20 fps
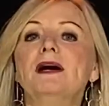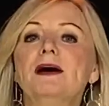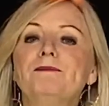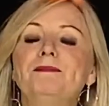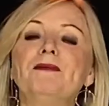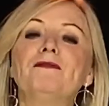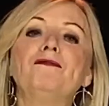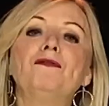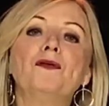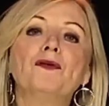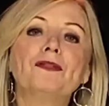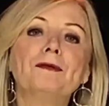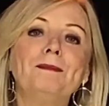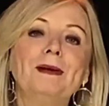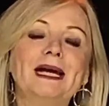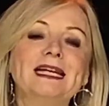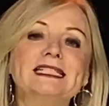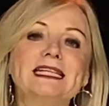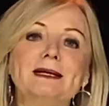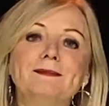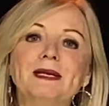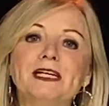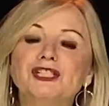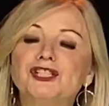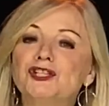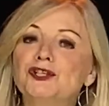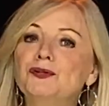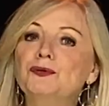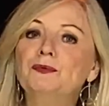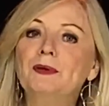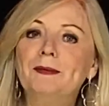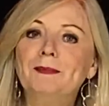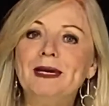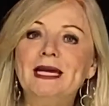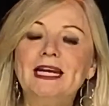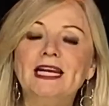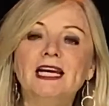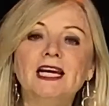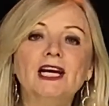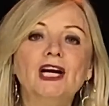Before the pandemic, 2
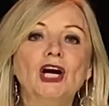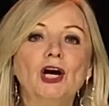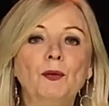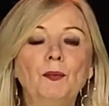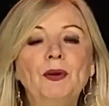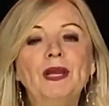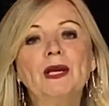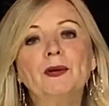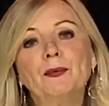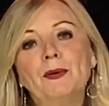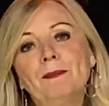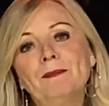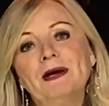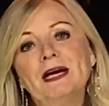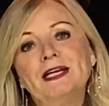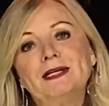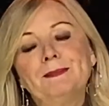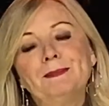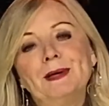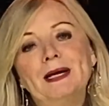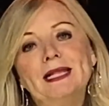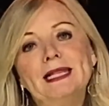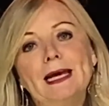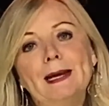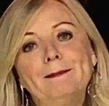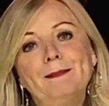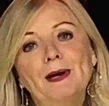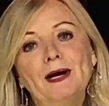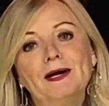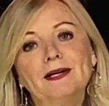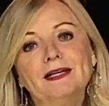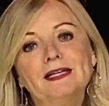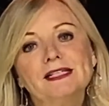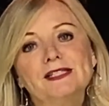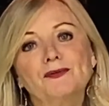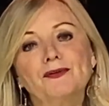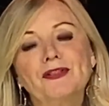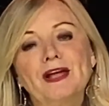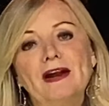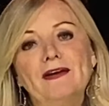women a week were murdered by their partners
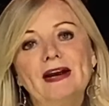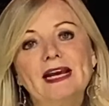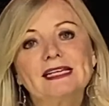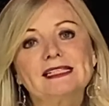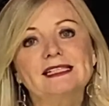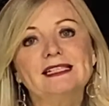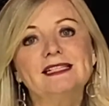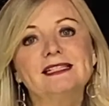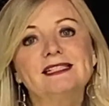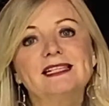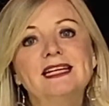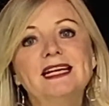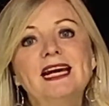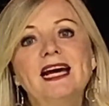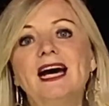or their exes.